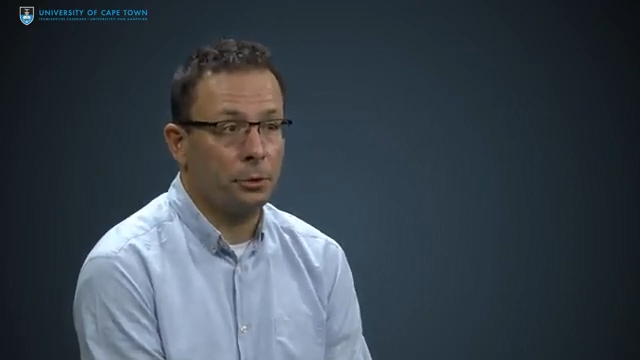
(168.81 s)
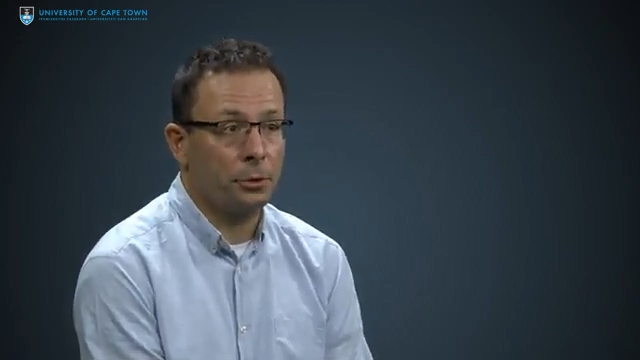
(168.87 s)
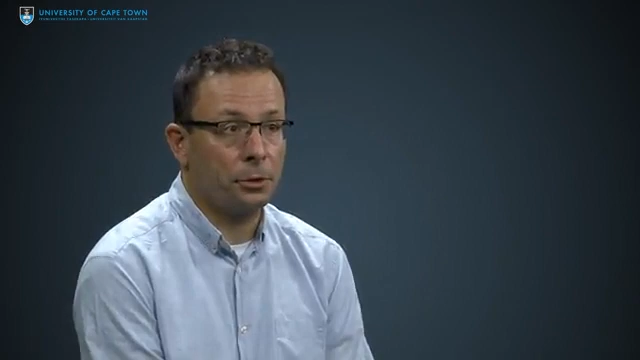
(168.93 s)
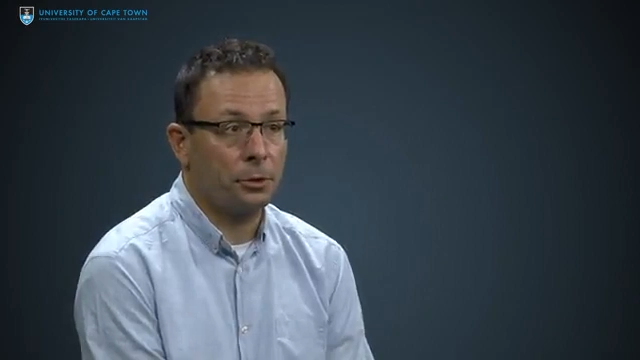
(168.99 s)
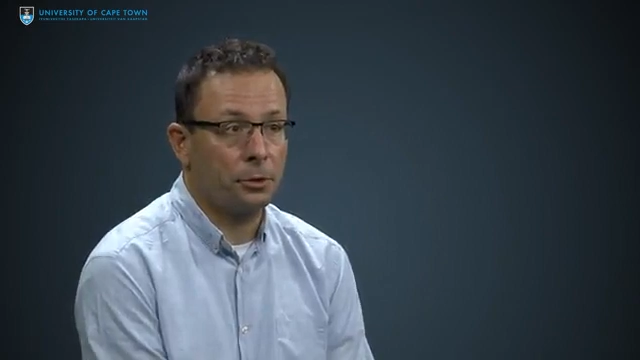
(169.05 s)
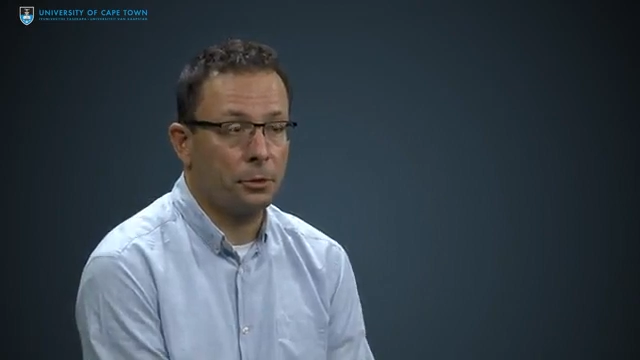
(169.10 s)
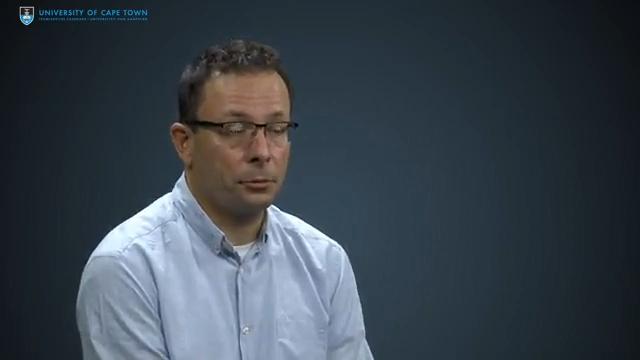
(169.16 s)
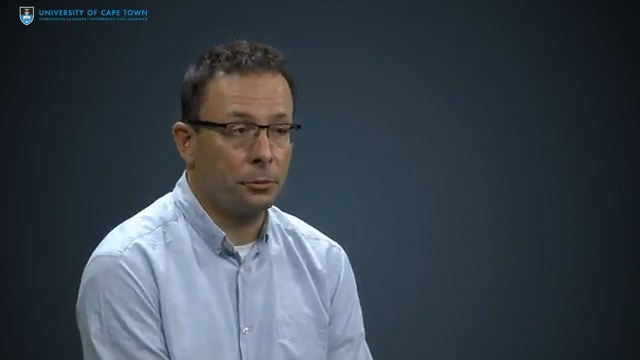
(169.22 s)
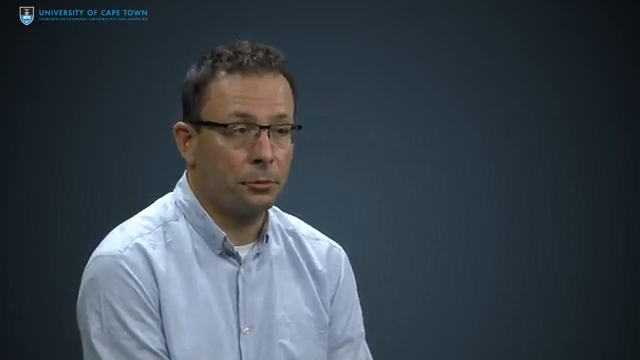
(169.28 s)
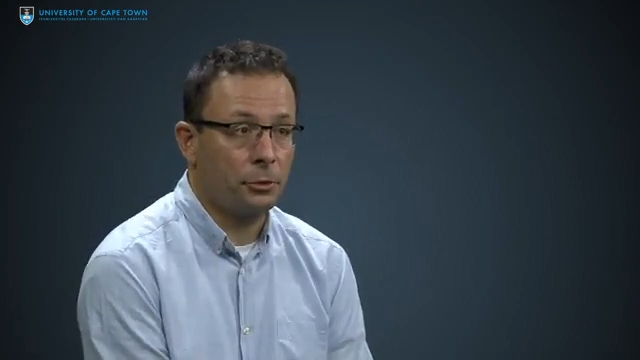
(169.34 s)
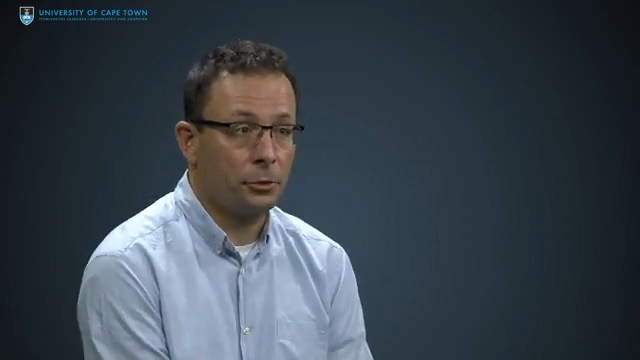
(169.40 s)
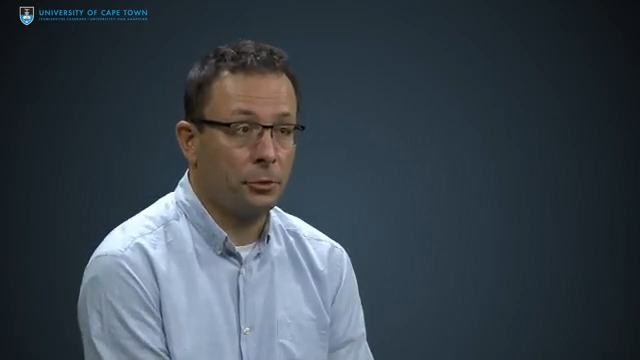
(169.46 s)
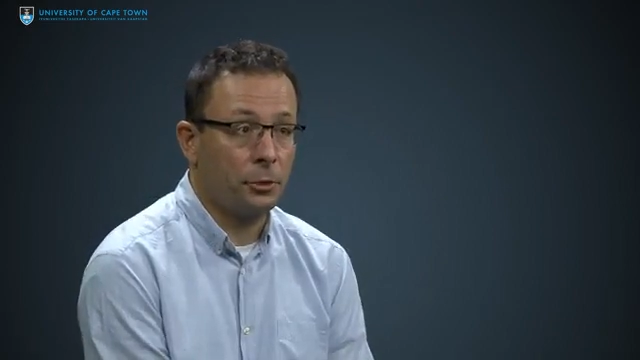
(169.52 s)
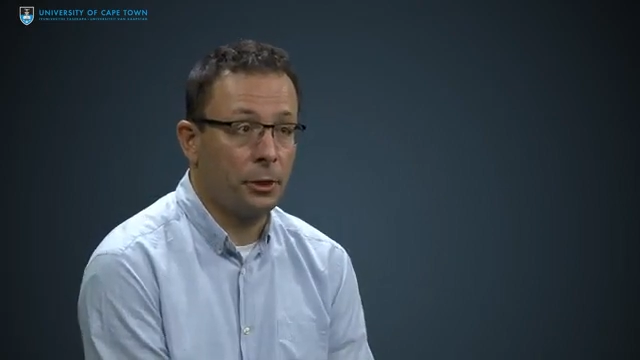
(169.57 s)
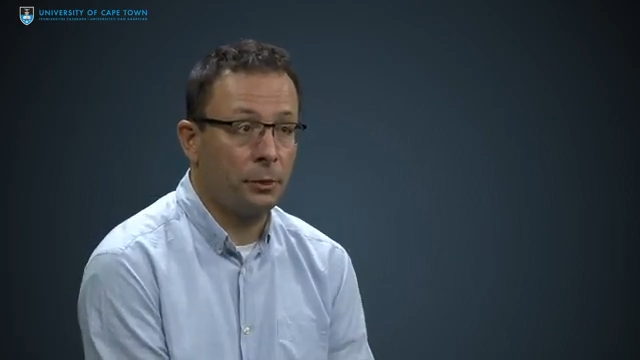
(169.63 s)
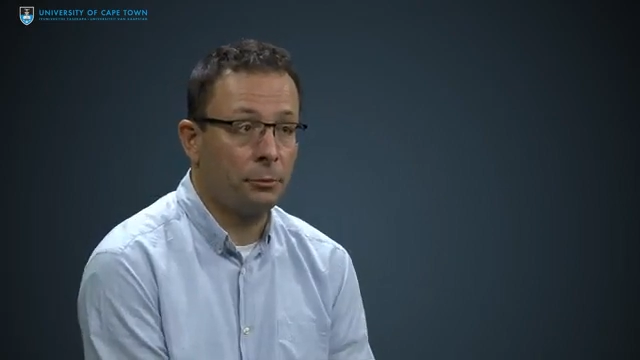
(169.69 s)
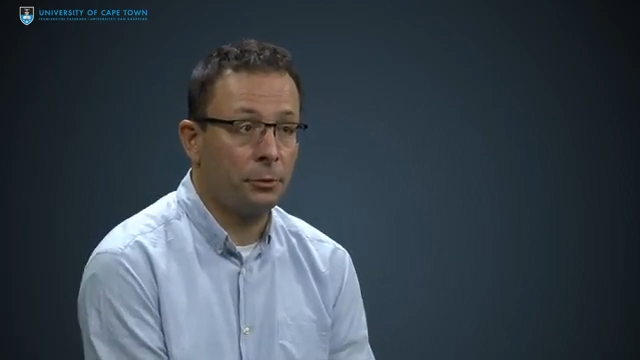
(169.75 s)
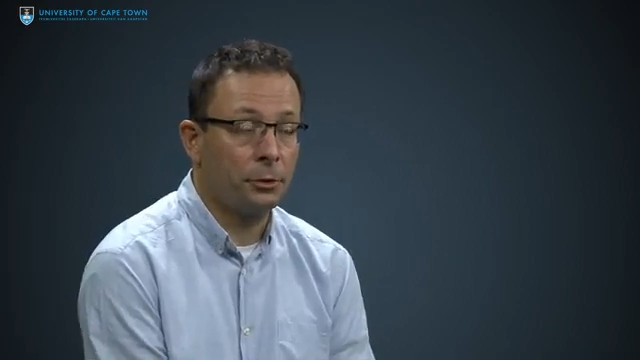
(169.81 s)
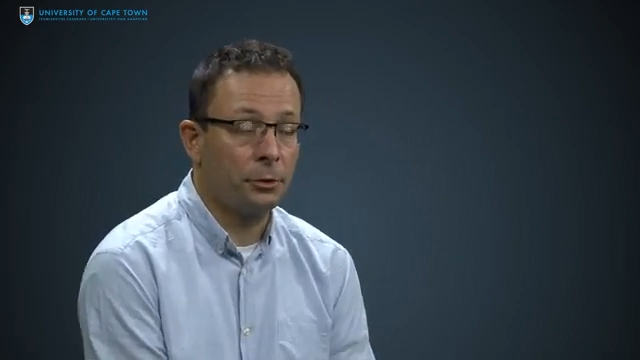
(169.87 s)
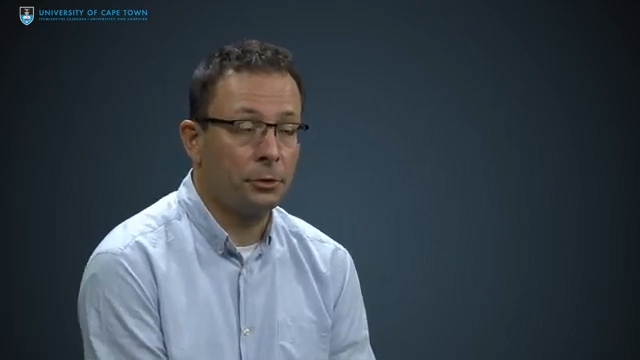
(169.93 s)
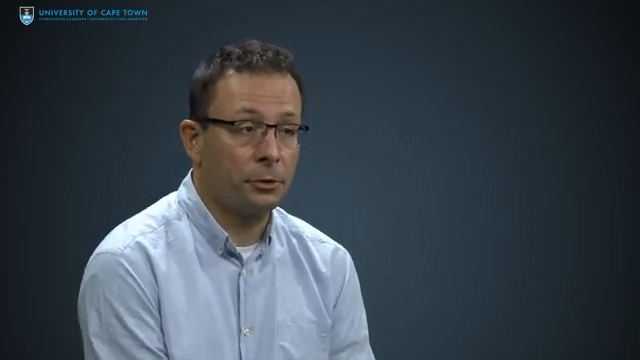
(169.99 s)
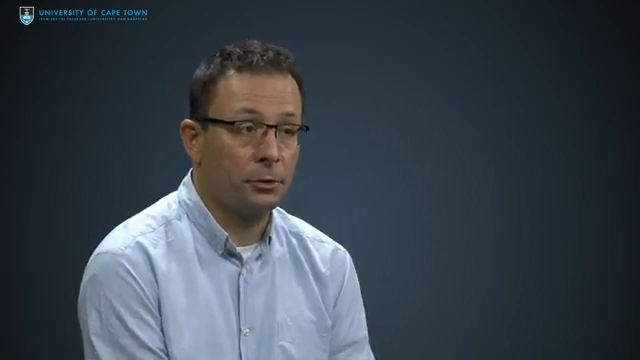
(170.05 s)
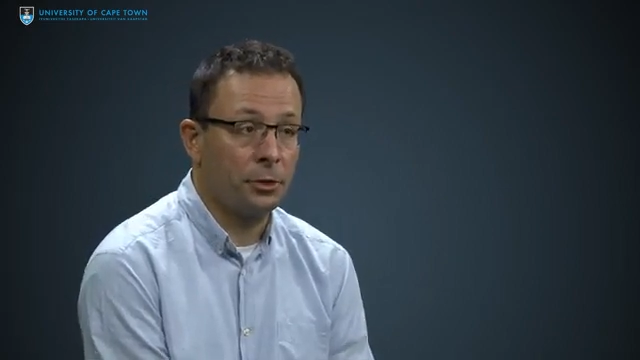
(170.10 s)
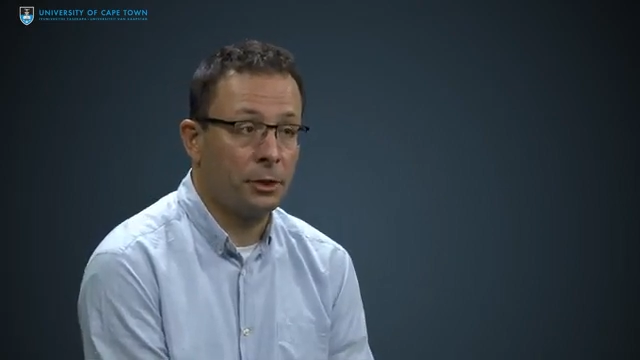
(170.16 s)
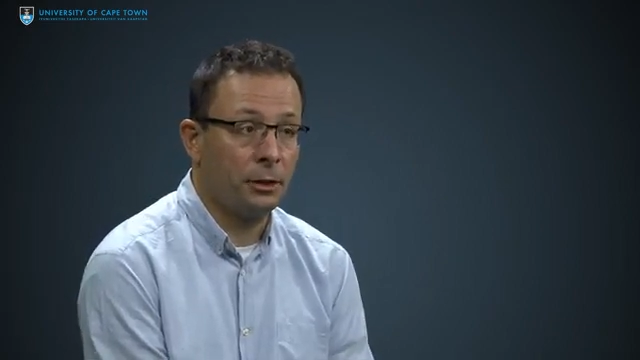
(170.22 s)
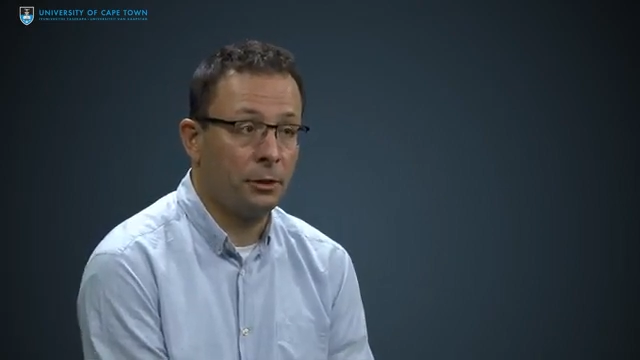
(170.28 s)
which also then
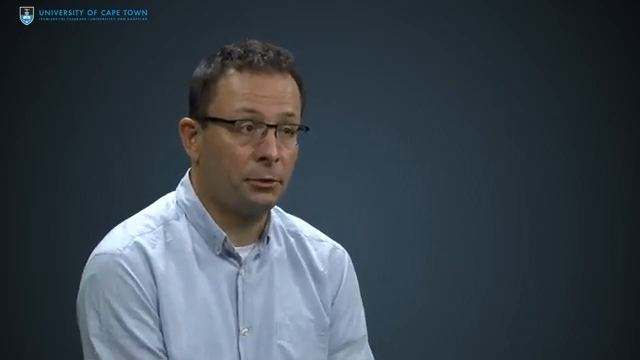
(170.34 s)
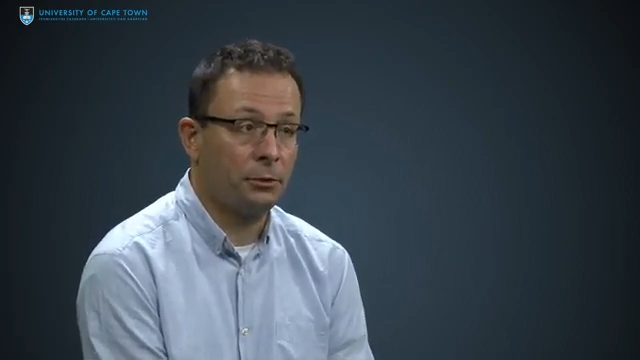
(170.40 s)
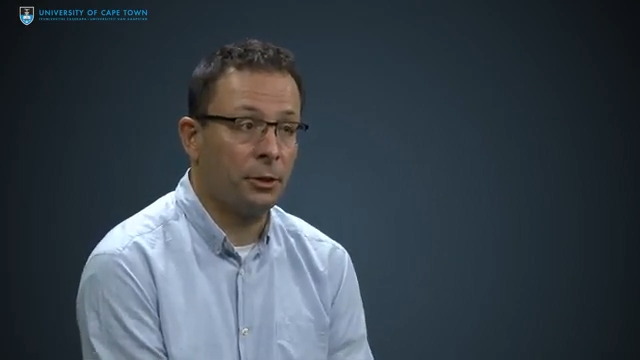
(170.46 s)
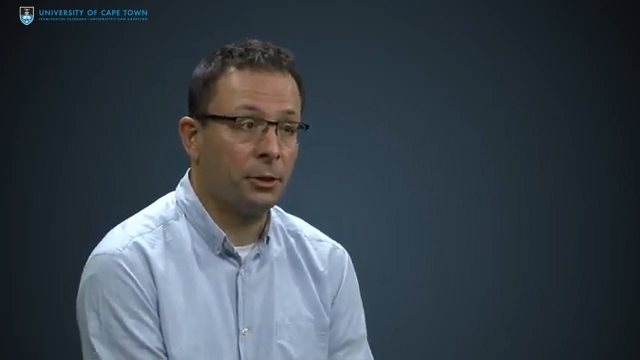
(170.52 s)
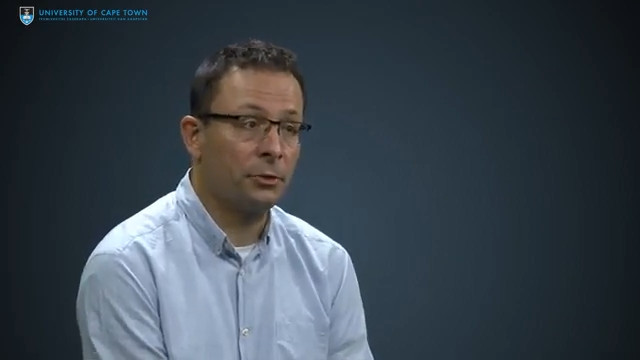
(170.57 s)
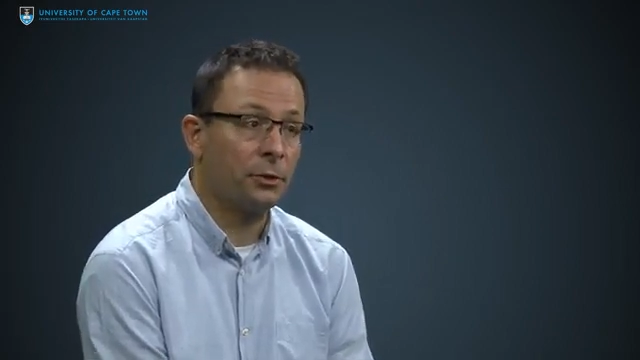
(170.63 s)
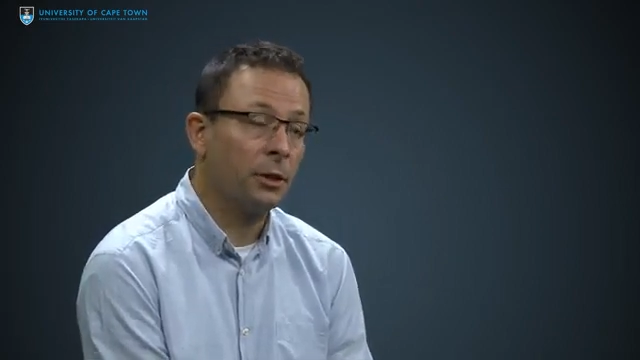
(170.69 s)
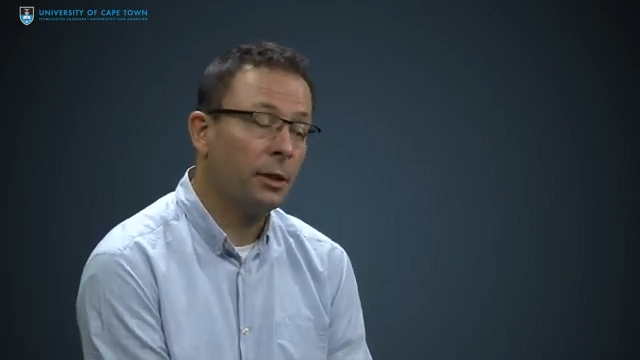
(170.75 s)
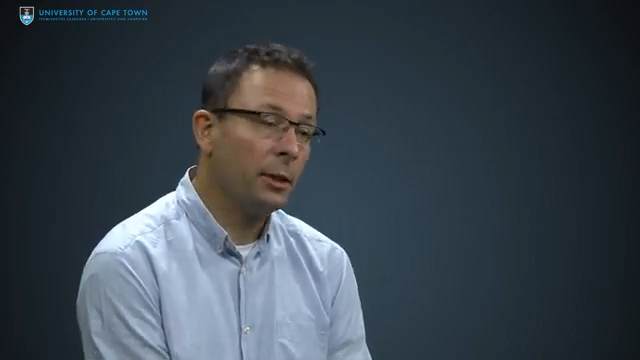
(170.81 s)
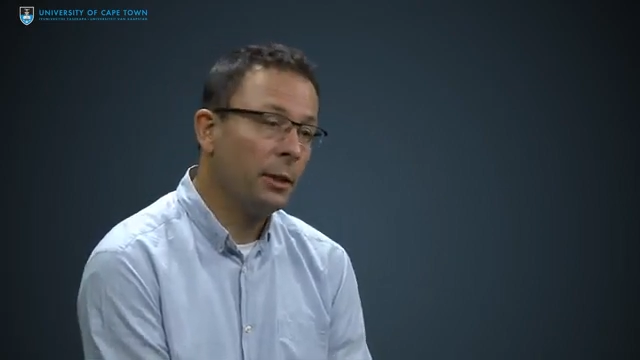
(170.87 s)
reduces heat stress.